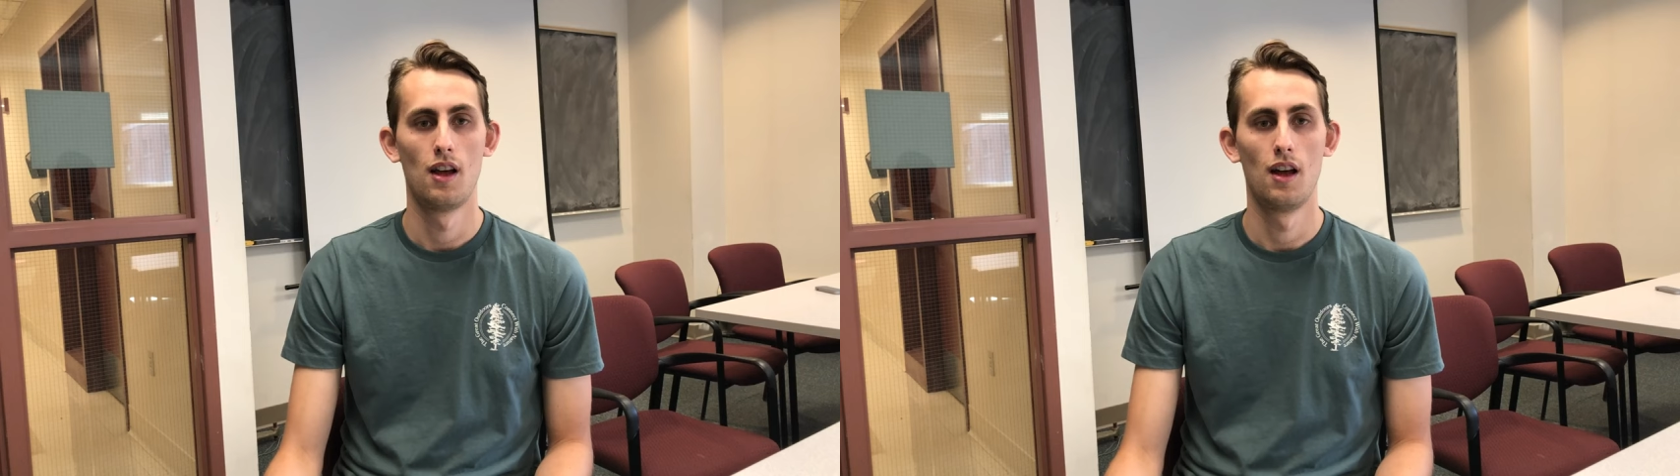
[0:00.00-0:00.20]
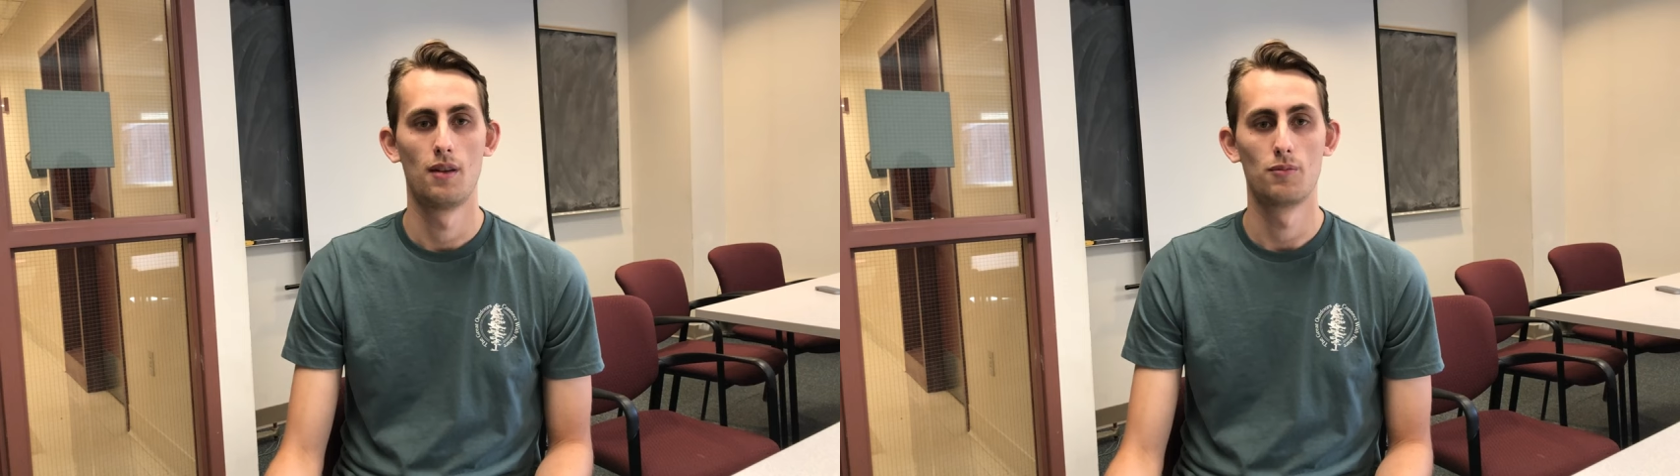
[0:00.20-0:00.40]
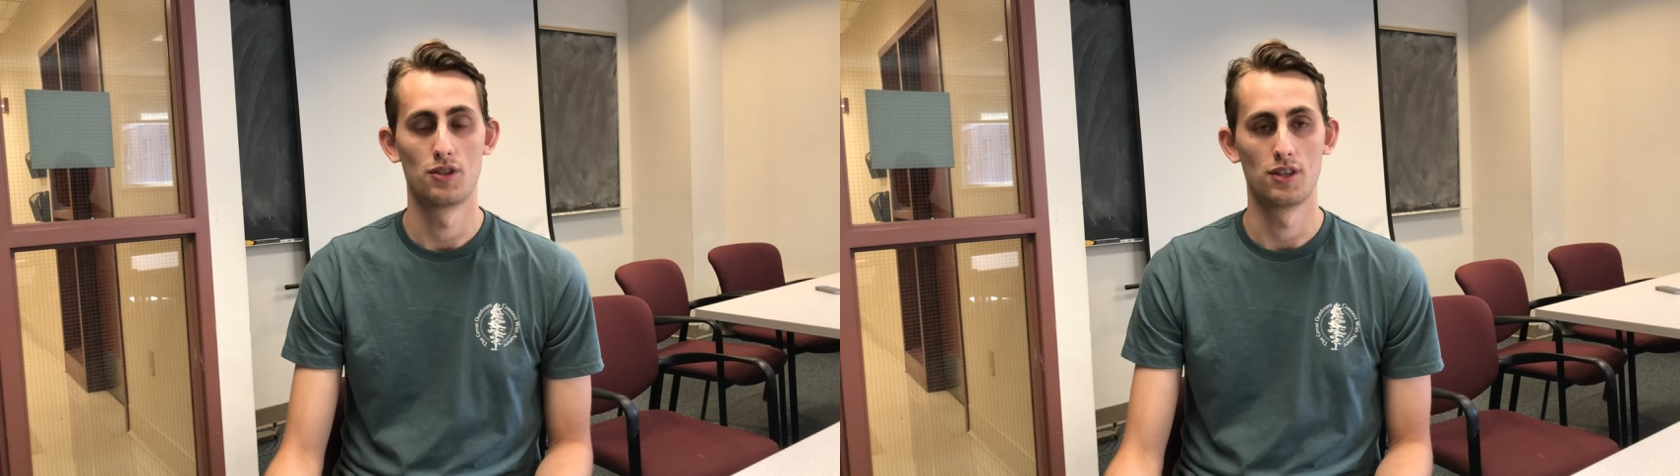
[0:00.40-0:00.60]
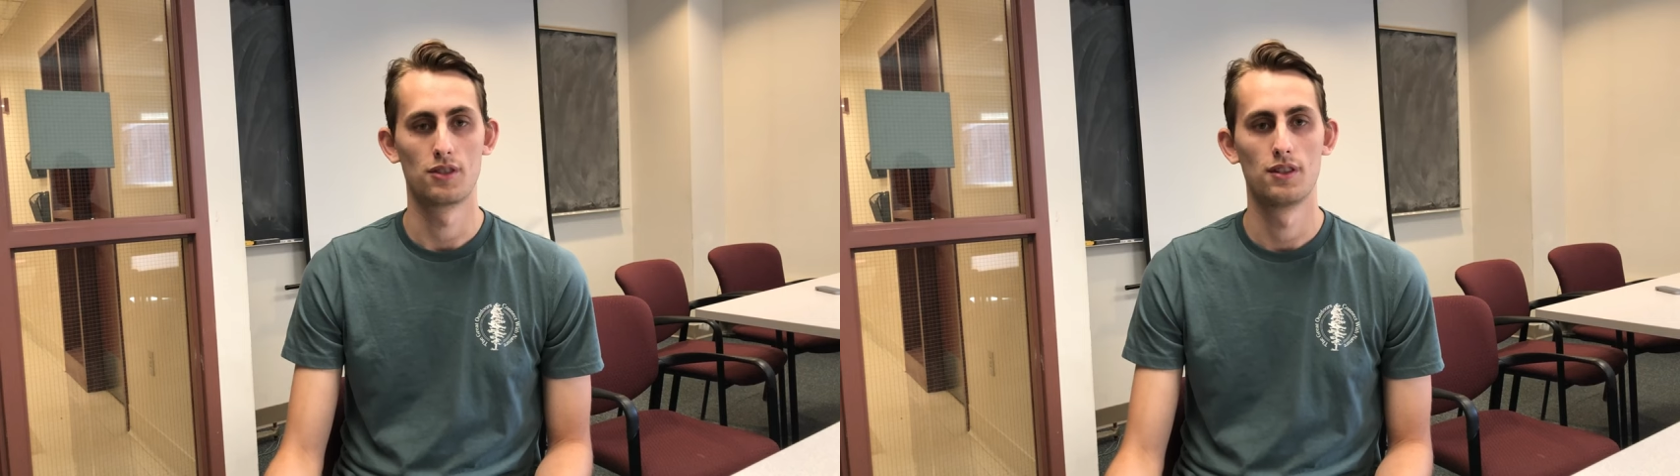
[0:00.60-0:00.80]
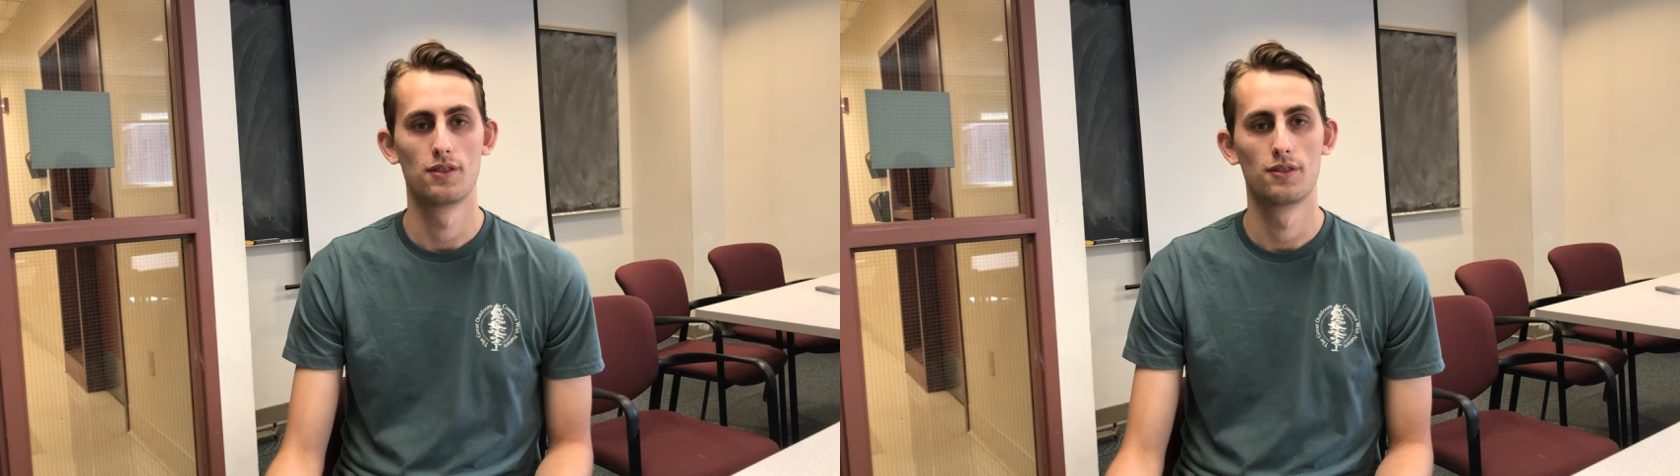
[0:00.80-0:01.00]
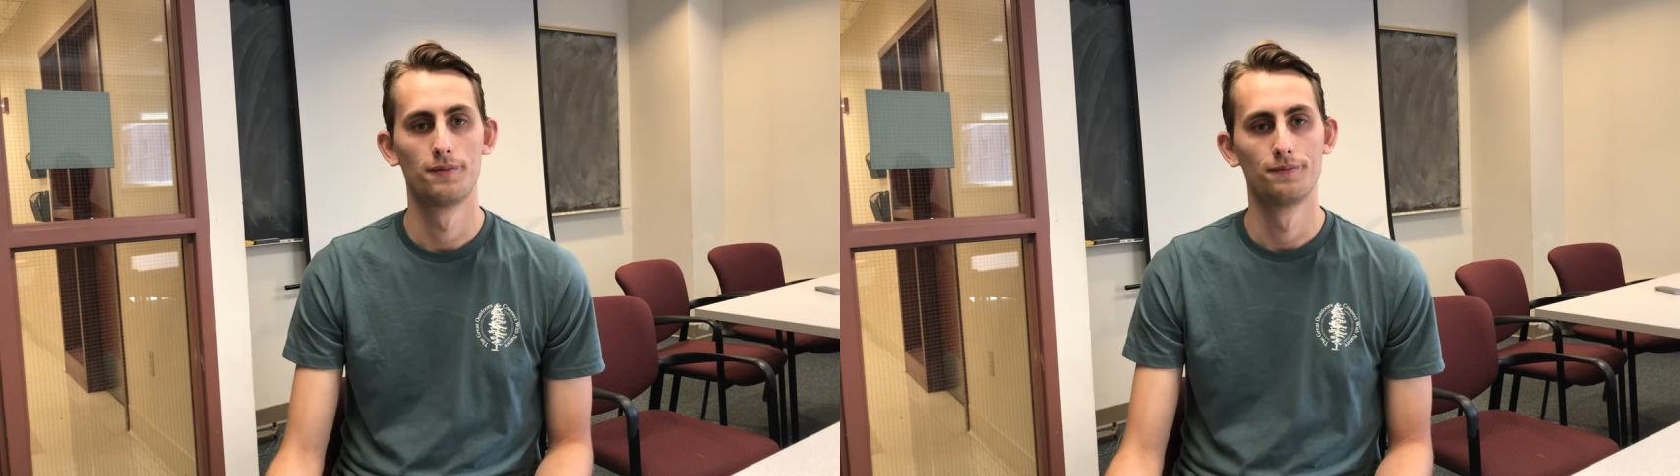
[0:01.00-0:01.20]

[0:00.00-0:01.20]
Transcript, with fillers: uh, resistance.